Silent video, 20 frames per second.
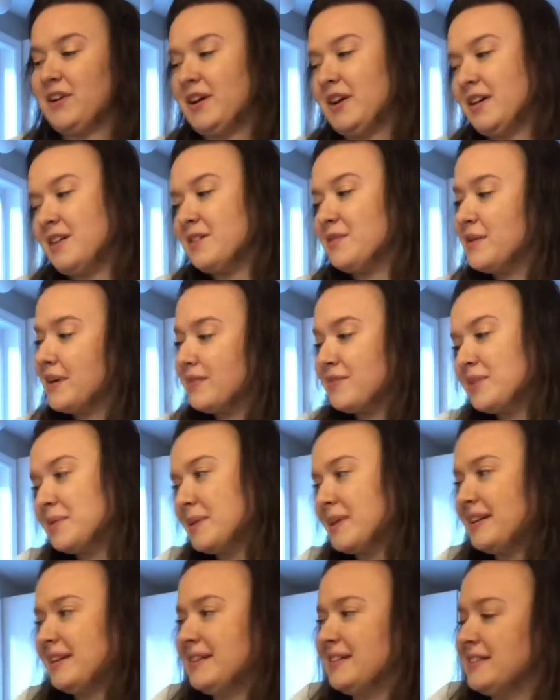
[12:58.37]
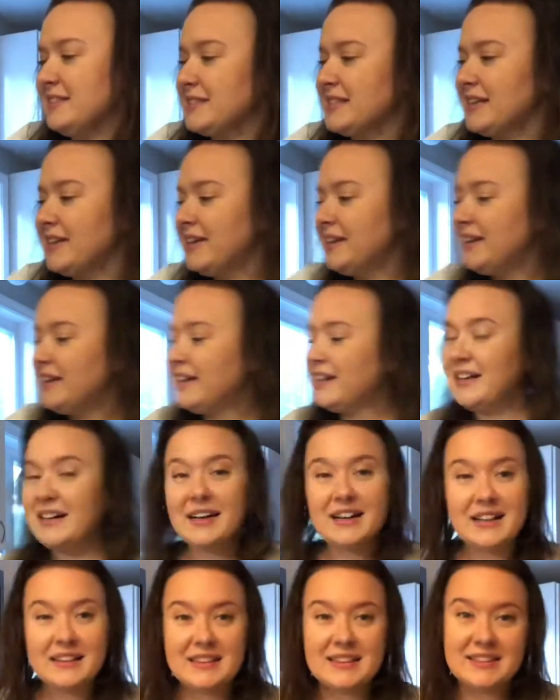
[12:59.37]
I know everyone is
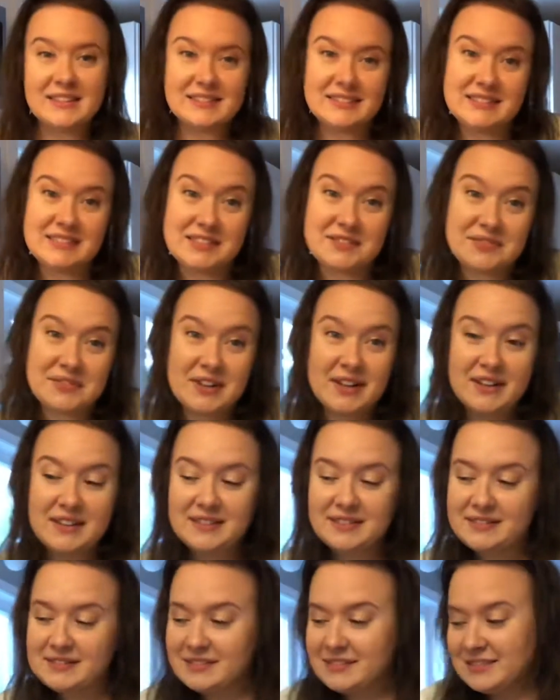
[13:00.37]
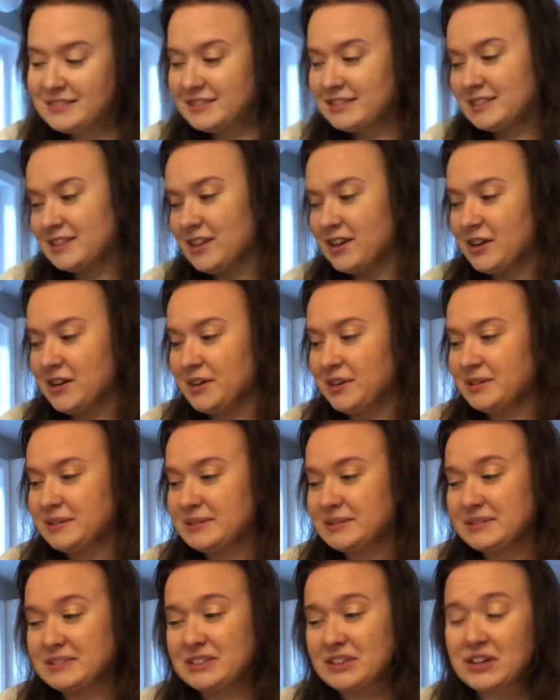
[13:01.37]
a little different,
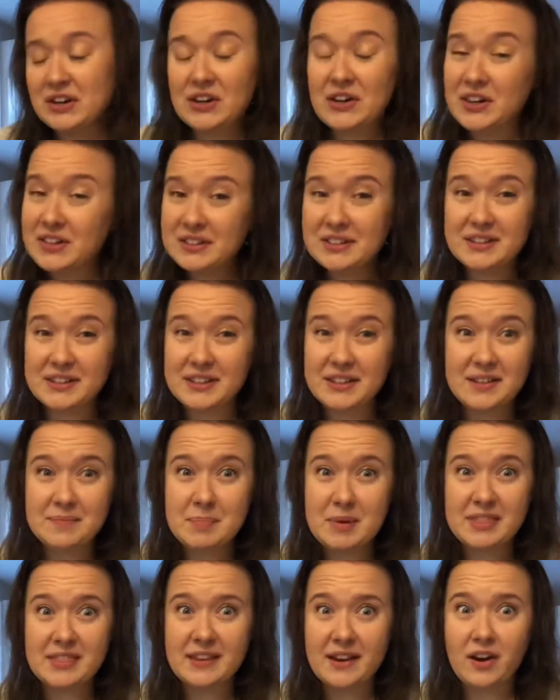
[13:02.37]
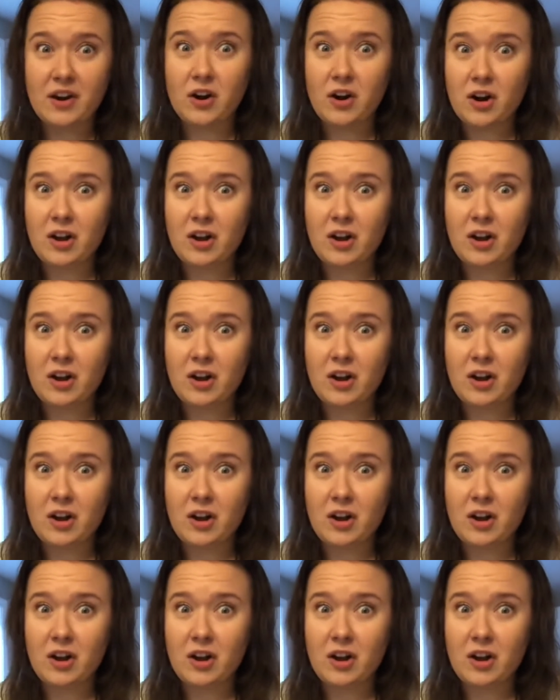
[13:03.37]
so they're all good, but they're all